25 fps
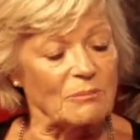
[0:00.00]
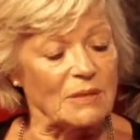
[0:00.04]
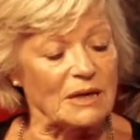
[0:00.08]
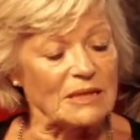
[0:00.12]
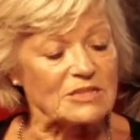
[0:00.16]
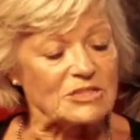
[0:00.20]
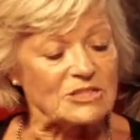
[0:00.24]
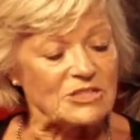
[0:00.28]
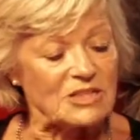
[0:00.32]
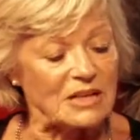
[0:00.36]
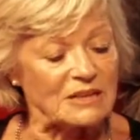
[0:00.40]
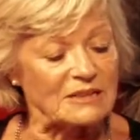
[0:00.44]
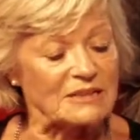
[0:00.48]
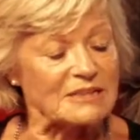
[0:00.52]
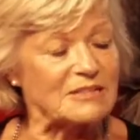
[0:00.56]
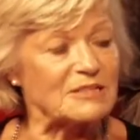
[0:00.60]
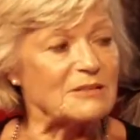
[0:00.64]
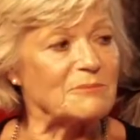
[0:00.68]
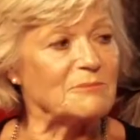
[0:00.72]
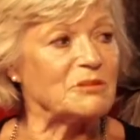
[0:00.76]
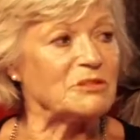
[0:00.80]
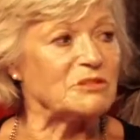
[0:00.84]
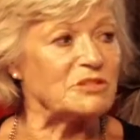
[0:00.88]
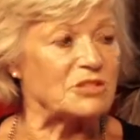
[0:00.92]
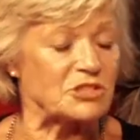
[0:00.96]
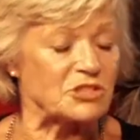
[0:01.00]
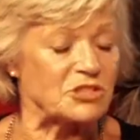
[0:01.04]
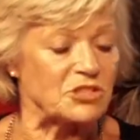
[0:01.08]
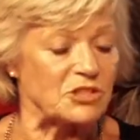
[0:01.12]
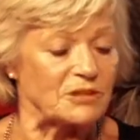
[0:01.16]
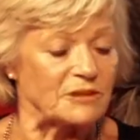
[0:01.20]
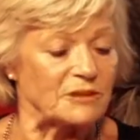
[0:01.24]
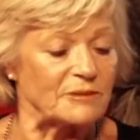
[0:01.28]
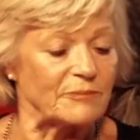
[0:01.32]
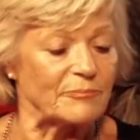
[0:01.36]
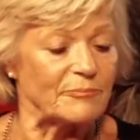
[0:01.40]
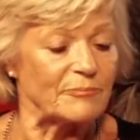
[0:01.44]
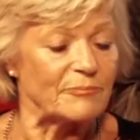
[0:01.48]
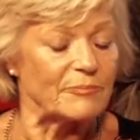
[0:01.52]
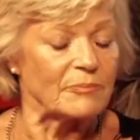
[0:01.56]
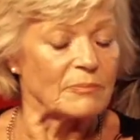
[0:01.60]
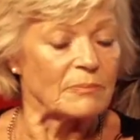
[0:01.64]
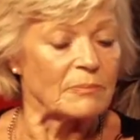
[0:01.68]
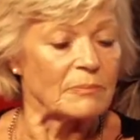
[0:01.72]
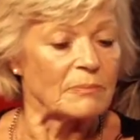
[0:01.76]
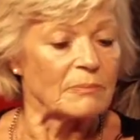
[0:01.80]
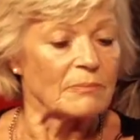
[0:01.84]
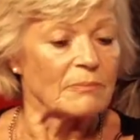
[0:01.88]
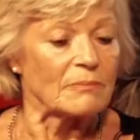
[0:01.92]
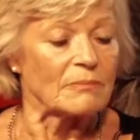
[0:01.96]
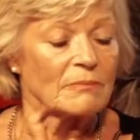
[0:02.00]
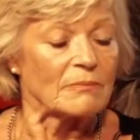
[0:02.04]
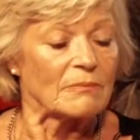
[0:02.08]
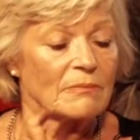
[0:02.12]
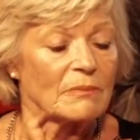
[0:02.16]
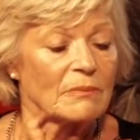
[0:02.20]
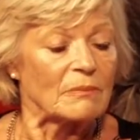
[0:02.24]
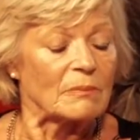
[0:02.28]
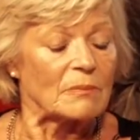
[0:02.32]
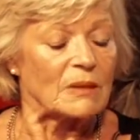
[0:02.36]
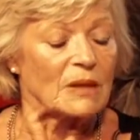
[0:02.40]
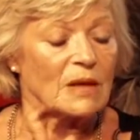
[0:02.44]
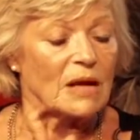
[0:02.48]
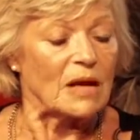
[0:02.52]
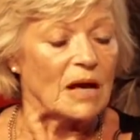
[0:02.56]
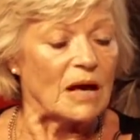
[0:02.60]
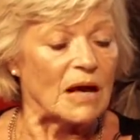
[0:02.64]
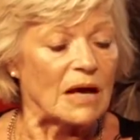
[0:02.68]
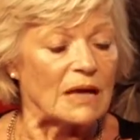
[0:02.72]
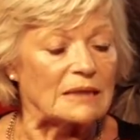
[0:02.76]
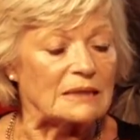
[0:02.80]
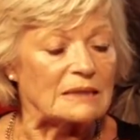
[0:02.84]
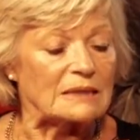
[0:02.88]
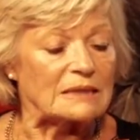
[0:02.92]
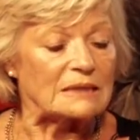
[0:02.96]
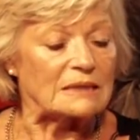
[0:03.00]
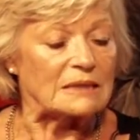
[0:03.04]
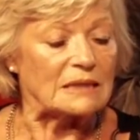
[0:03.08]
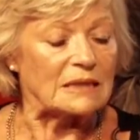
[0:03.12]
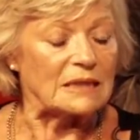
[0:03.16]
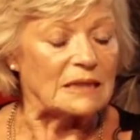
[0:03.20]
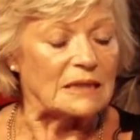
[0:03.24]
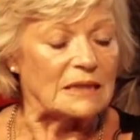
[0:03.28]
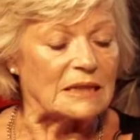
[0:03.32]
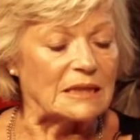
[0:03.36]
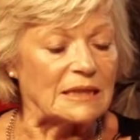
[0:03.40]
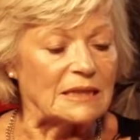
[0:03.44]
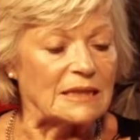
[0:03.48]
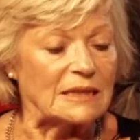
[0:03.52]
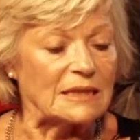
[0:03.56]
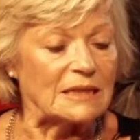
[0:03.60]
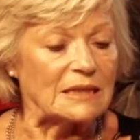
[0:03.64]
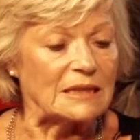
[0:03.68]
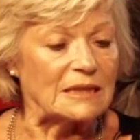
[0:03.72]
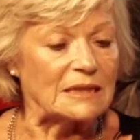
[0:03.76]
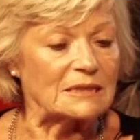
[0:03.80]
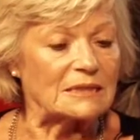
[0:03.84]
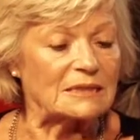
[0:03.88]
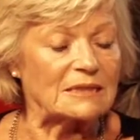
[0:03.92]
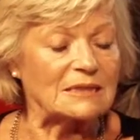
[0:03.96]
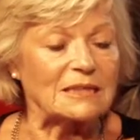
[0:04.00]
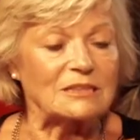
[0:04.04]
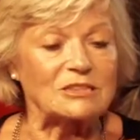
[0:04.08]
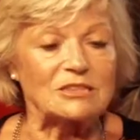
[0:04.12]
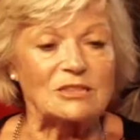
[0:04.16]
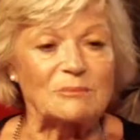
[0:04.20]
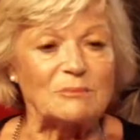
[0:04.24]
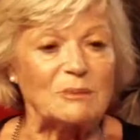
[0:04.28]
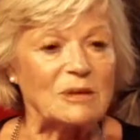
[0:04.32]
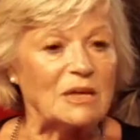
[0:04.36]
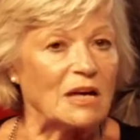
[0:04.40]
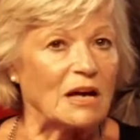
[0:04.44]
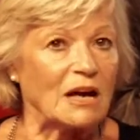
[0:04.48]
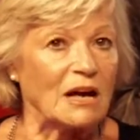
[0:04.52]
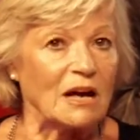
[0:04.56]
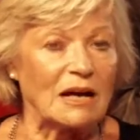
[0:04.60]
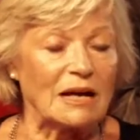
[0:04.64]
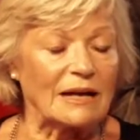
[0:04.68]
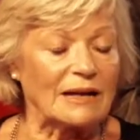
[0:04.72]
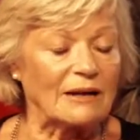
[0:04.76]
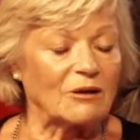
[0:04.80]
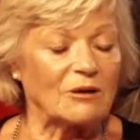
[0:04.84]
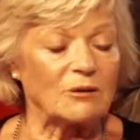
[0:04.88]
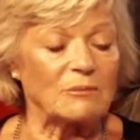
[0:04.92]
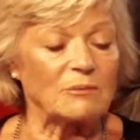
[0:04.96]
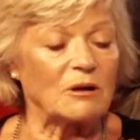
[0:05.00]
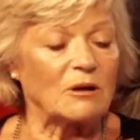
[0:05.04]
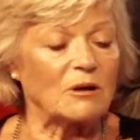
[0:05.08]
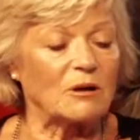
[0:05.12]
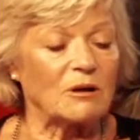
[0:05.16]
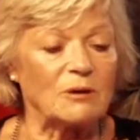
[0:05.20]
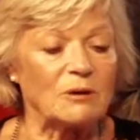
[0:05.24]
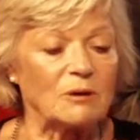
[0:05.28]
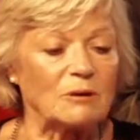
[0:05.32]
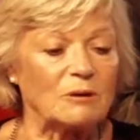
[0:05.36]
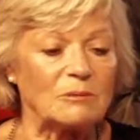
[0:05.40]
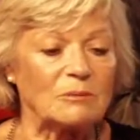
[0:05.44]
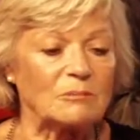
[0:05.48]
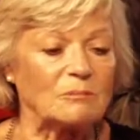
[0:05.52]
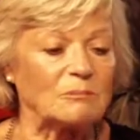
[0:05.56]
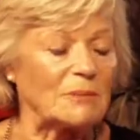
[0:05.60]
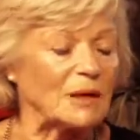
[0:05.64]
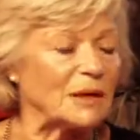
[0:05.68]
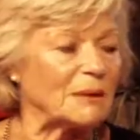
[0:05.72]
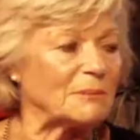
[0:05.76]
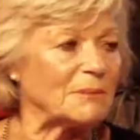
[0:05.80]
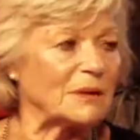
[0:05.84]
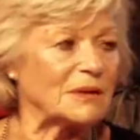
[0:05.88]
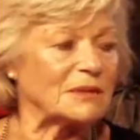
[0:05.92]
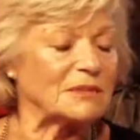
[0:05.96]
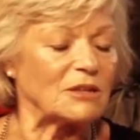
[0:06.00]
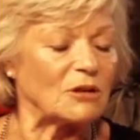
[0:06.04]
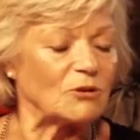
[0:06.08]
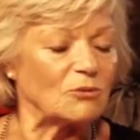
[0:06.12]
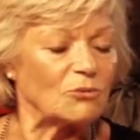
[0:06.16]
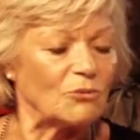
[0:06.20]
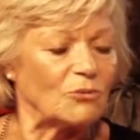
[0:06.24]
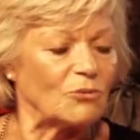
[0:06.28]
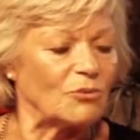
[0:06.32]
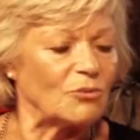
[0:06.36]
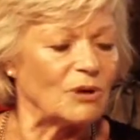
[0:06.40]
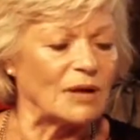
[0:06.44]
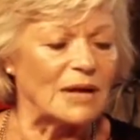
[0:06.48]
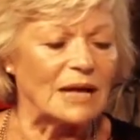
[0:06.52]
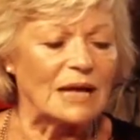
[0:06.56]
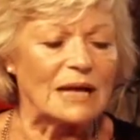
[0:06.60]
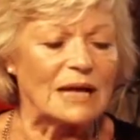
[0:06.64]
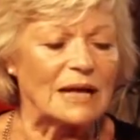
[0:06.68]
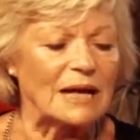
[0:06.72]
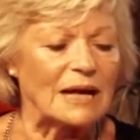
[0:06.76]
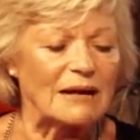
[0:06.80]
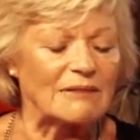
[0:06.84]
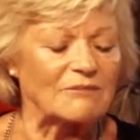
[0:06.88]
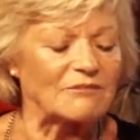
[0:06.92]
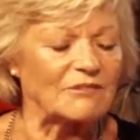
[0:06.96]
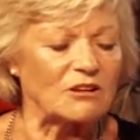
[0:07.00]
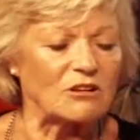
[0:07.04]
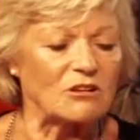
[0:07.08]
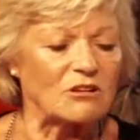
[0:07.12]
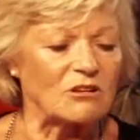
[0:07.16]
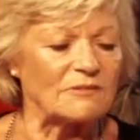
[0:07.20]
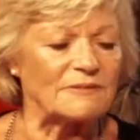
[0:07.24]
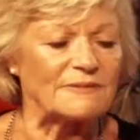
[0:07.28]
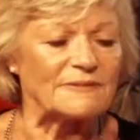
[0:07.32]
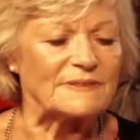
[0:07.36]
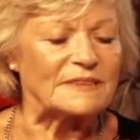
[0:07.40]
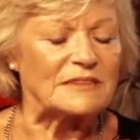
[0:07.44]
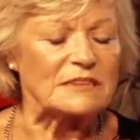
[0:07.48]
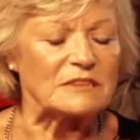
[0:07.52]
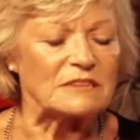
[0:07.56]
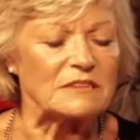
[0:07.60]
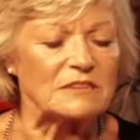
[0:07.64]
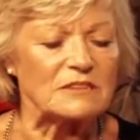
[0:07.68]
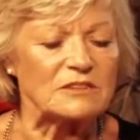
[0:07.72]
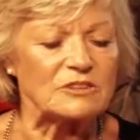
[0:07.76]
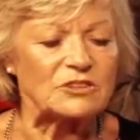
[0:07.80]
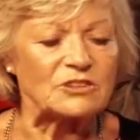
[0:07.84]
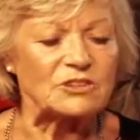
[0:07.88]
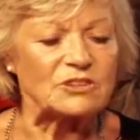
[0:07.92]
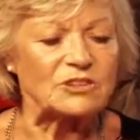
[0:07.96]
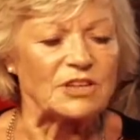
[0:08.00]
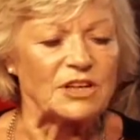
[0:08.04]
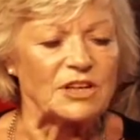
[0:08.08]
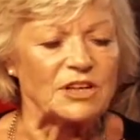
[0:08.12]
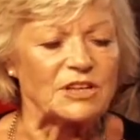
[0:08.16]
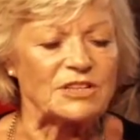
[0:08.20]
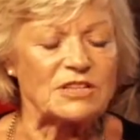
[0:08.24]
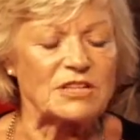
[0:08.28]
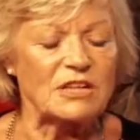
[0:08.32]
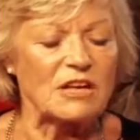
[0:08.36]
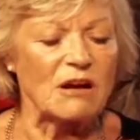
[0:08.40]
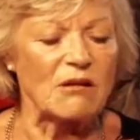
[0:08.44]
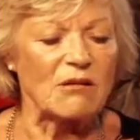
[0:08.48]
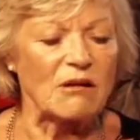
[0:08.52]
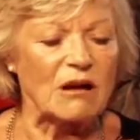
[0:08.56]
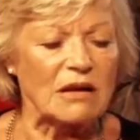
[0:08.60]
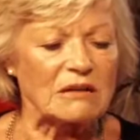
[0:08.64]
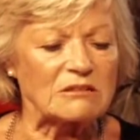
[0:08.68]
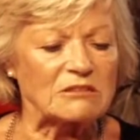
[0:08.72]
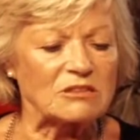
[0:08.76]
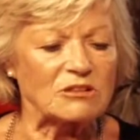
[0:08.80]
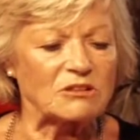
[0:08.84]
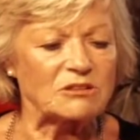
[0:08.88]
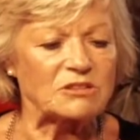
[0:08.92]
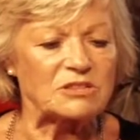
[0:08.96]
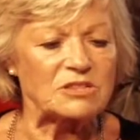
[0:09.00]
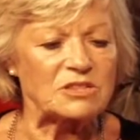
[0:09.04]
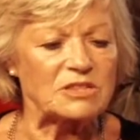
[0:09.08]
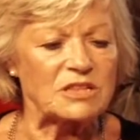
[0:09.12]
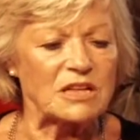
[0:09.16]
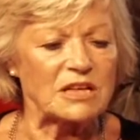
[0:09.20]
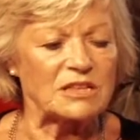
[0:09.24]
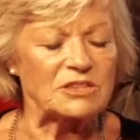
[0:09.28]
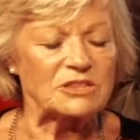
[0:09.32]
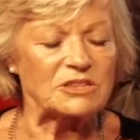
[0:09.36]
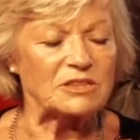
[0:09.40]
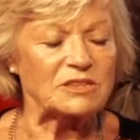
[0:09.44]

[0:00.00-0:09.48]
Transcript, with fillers: My son is a musician, and he said to me early on, oh, Mum, I don't really have the confidence to go out on stage.